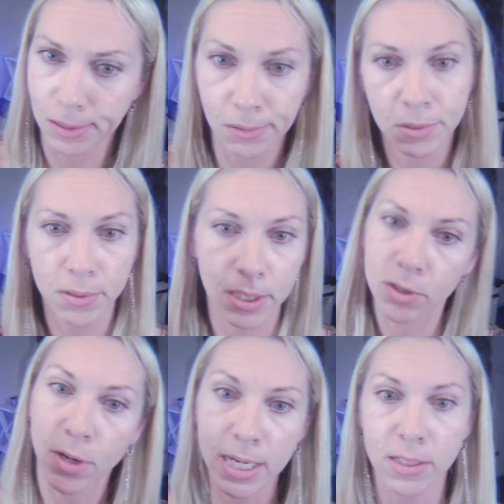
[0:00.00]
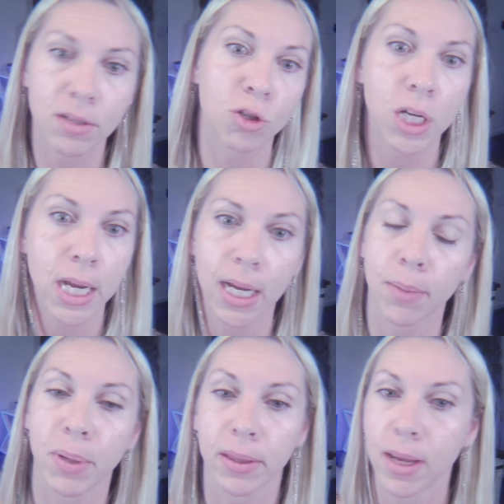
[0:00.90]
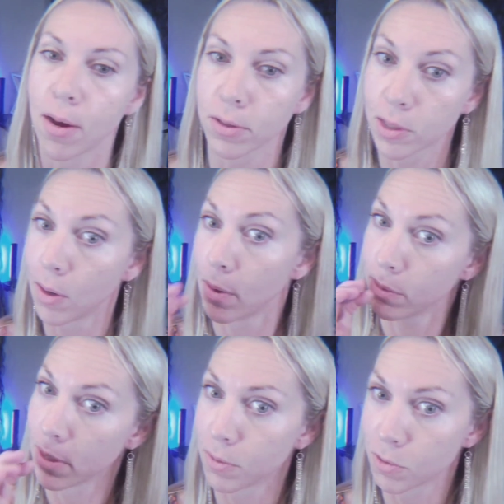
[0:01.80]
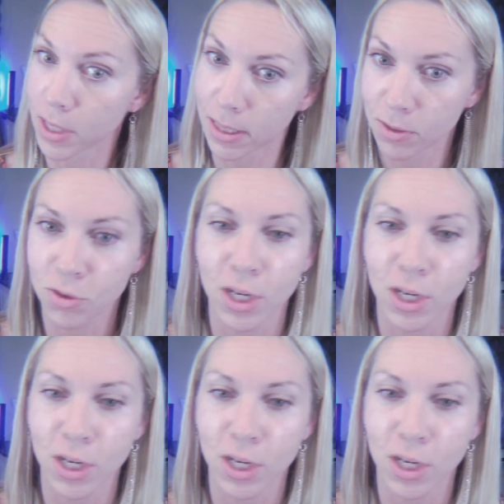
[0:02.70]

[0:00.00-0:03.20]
doing this crazy trick, but they also, drink this